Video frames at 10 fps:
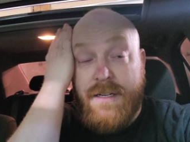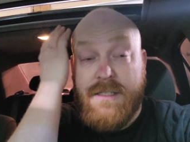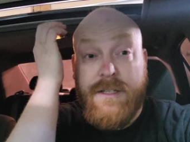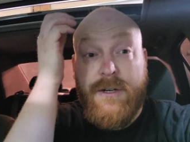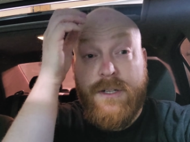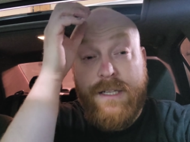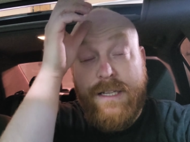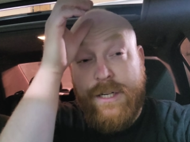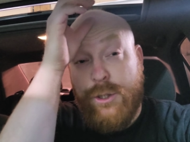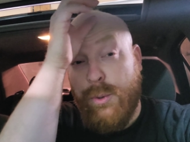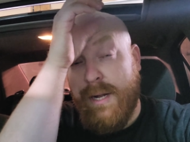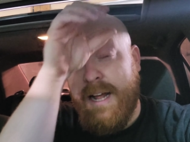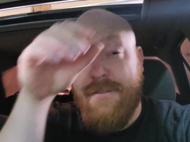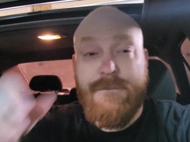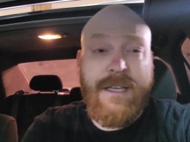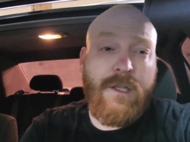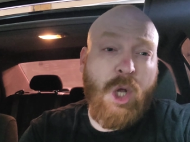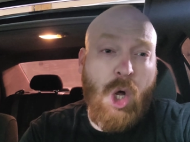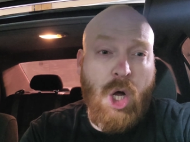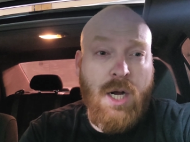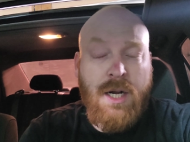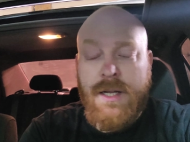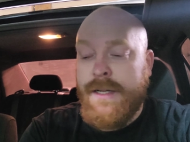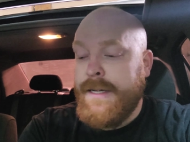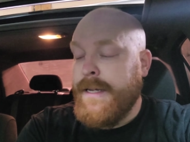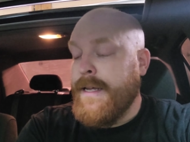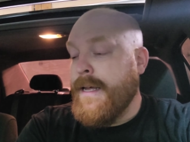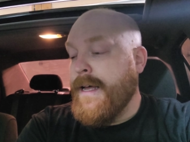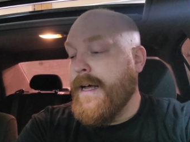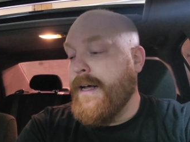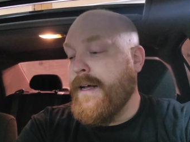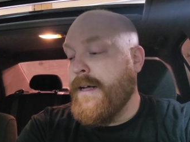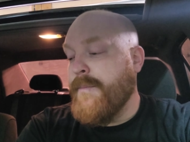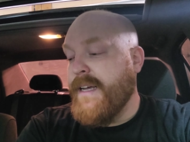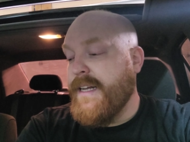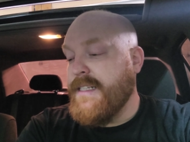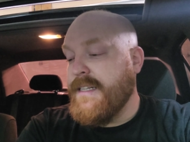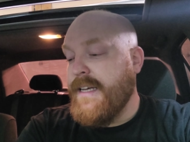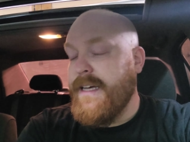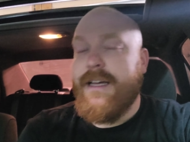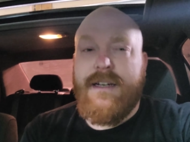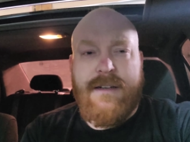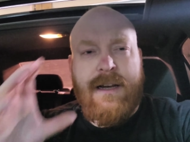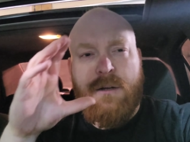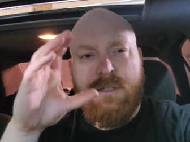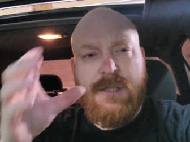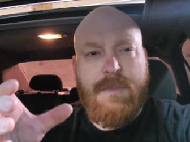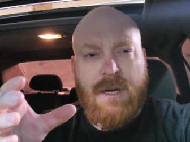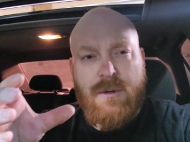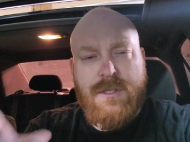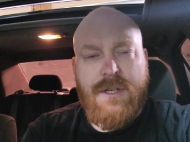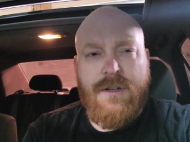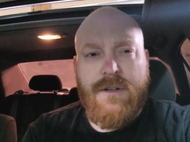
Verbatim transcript: is literally like two and a half feet long. Um, it is a downspout